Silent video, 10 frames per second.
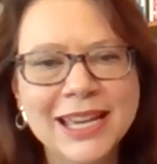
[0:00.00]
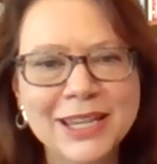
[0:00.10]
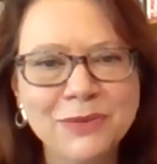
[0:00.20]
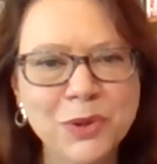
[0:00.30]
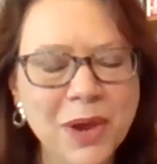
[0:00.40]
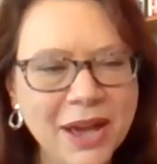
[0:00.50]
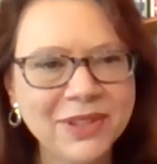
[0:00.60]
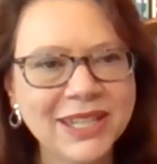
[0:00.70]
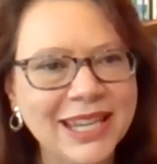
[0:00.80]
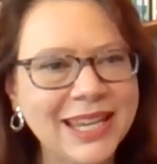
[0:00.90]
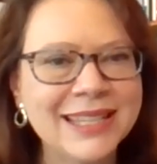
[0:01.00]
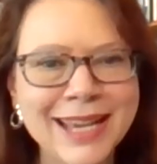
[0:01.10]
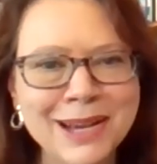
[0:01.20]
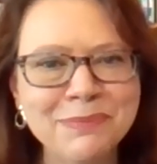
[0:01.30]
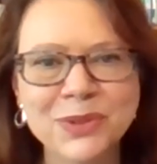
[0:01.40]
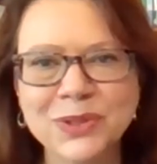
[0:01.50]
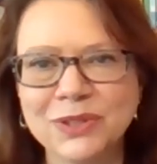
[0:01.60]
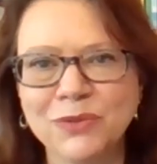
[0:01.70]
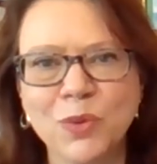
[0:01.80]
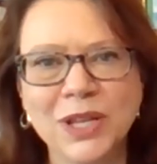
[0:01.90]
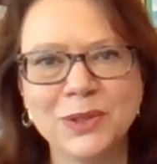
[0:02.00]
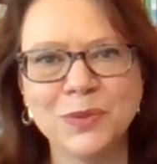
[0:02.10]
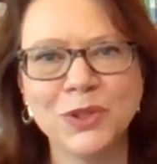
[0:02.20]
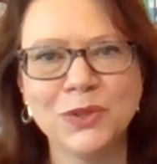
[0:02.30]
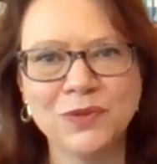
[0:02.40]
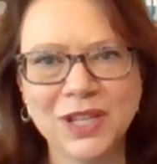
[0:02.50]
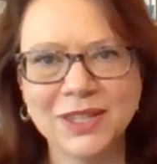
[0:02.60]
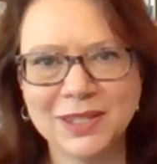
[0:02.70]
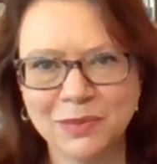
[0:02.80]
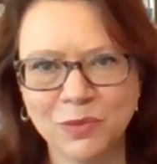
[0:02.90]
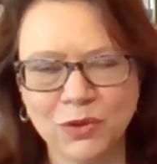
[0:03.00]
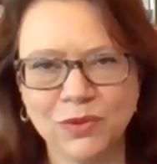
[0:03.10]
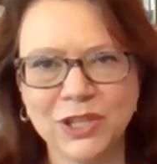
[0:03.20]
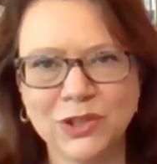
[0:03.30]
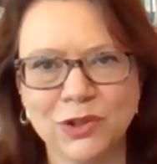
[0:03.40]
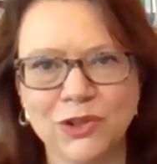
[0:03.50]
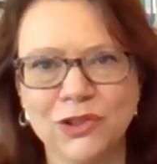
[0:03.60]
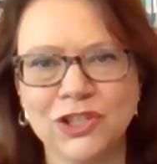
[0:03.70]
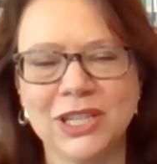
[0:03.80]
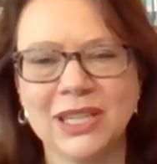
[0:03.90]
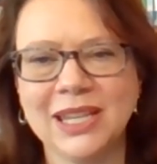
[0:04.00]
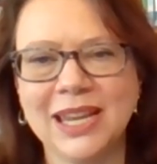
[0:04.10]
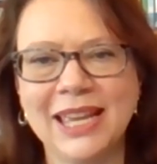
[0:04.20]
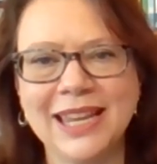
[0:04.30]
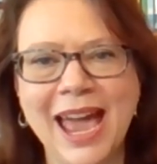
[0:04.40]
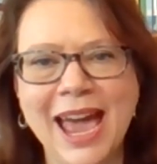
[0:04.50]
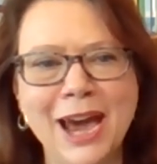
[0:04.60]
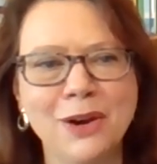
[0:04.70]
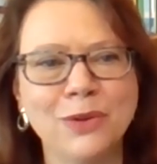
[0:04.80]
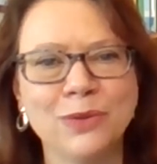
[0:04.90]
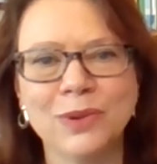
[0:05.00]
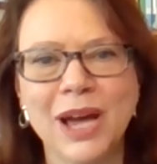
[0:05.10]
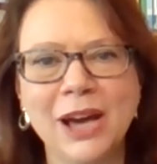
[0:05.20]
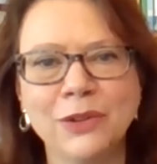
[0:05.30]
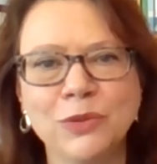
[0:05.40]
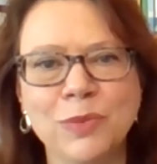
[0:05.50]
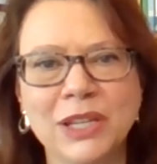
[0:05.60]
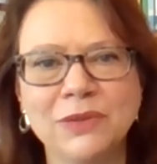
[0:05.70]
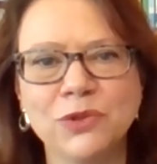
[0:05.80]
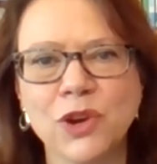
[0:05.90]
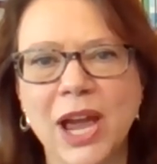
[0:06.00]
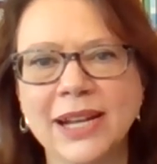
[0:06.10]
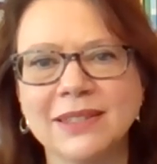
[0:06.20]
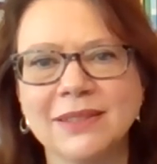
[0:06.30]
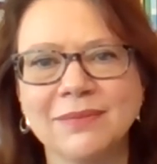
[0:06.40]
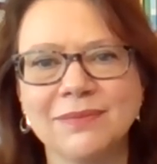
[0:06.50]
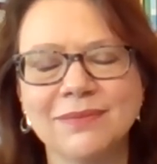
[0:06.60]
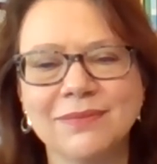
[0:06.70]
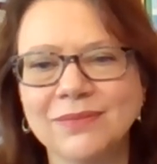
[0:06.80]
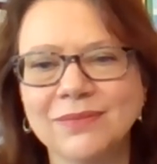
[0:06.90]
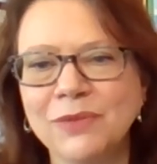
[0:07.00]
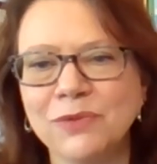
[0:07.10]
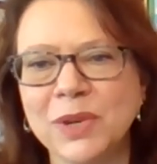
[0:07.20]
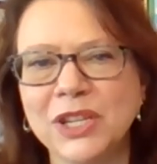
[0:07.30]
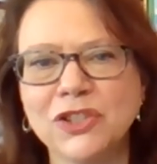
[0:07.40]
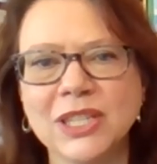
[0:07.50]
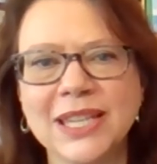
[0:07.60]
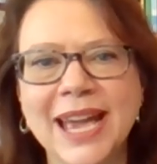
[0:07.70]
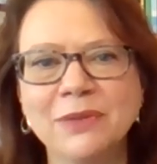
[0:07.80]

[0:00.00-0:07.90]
if you have any examples of ones where you've done some more research and and how how you might have tracked information. Oh, Mr.